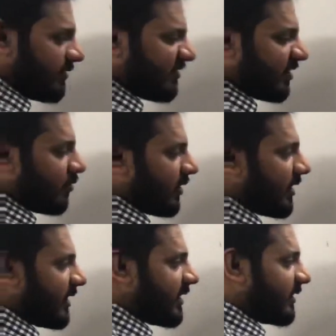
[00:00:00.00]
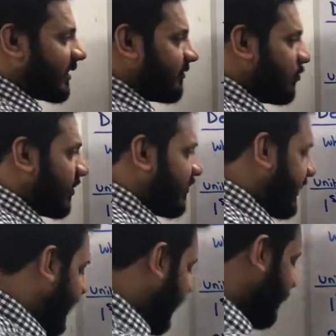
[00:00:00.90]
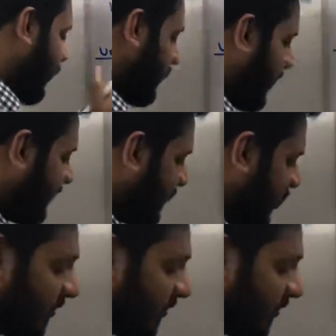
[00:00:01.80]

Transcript: is the utility that the consumer will gain from the consumption